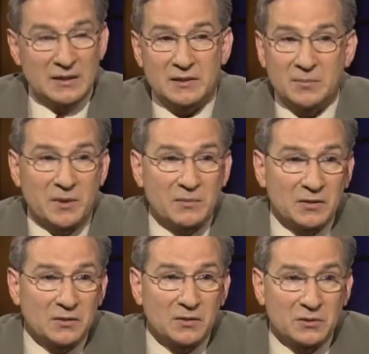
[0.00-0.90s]
sometimes a
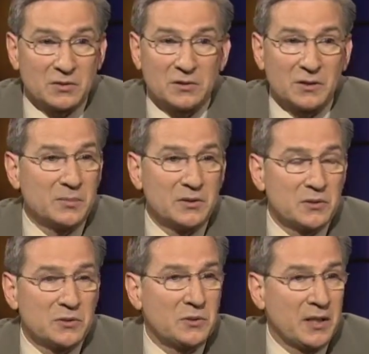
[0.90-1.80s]
little earlier,
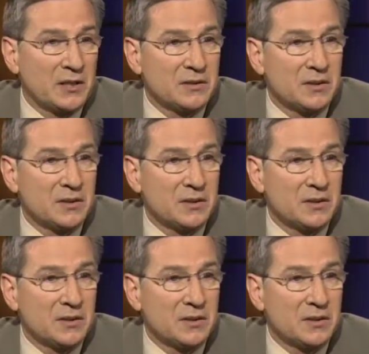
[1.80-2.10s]
because you can't